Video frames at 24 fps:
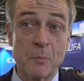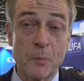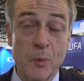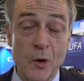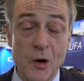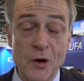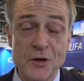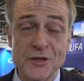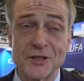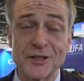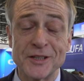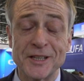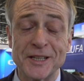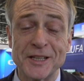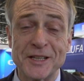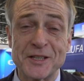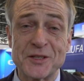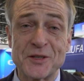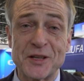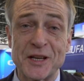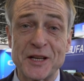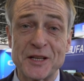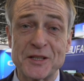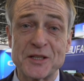personally,
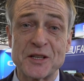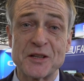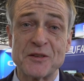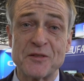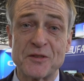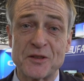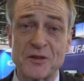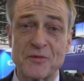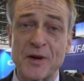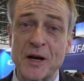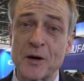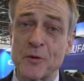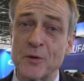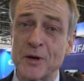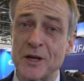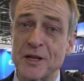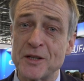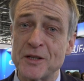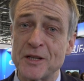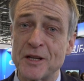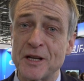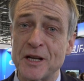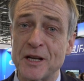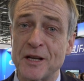it's
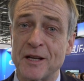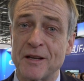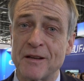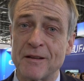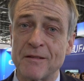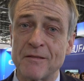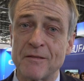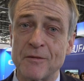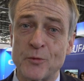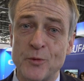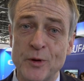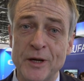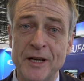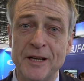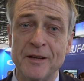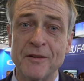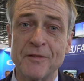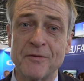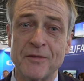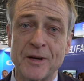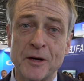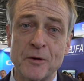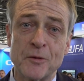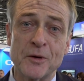really
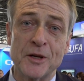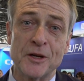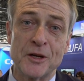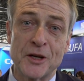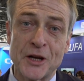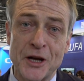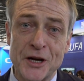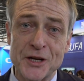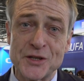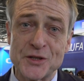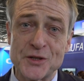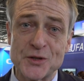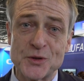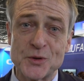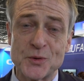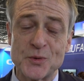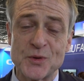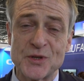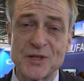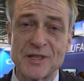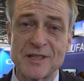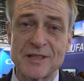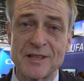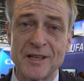very nice to
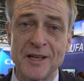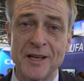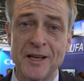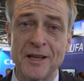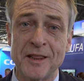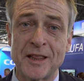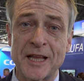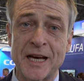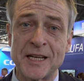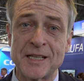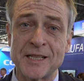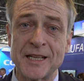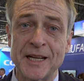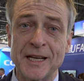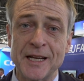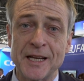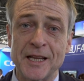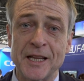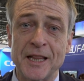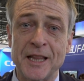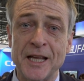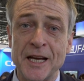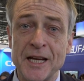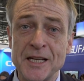see that
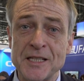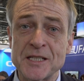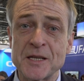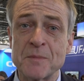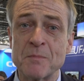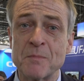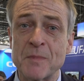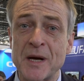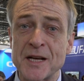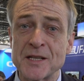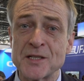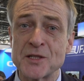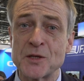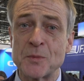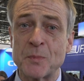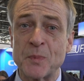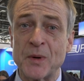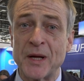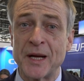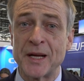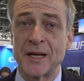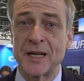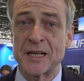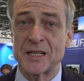the ATM Master
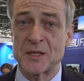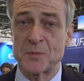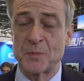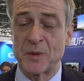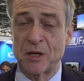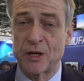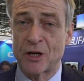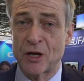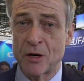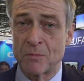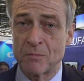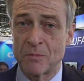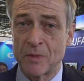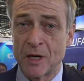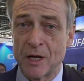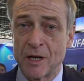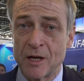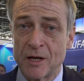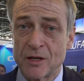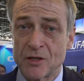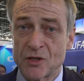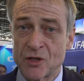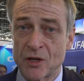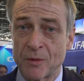Plan has become
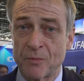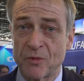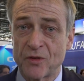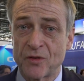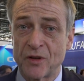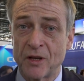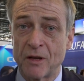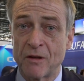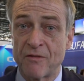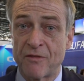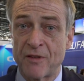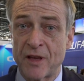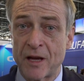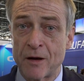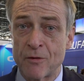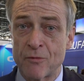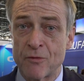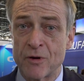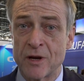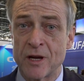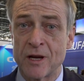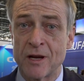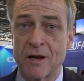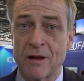something
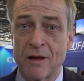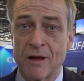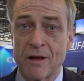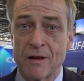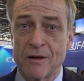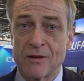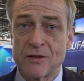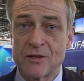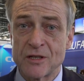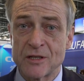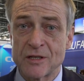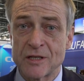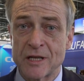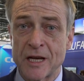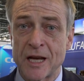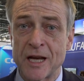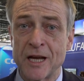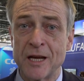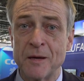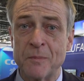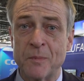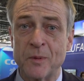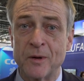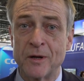very
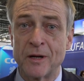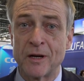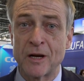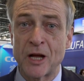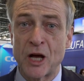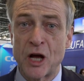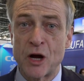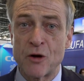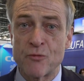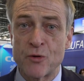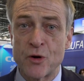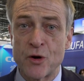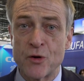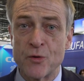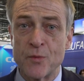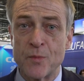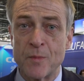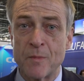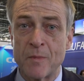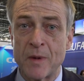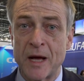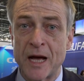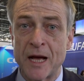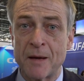stable, a
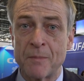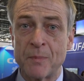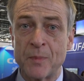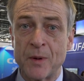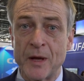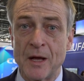roadmap,